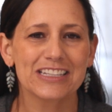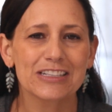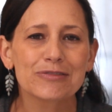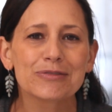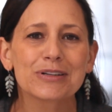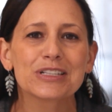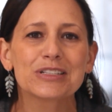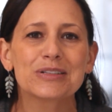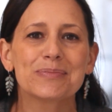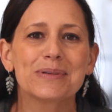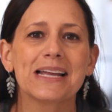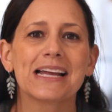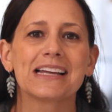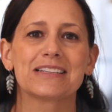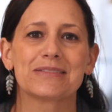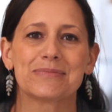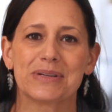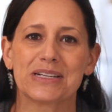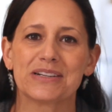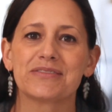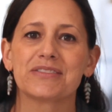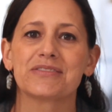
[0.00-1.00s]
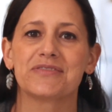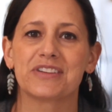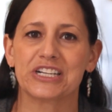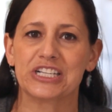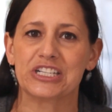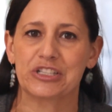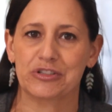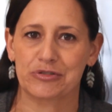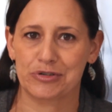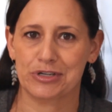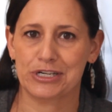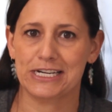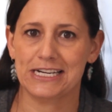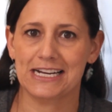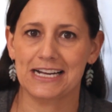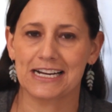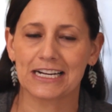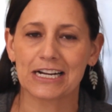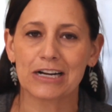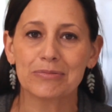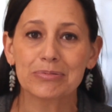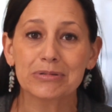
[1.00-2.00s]
Today's recipe has a bit of a funny story.
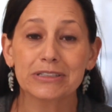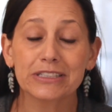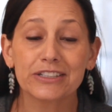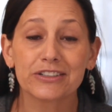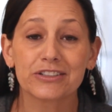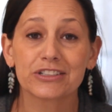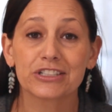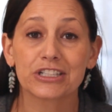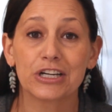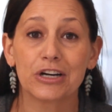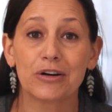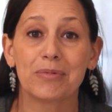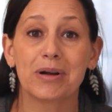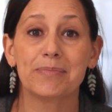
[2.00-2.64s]
A couple of years ago,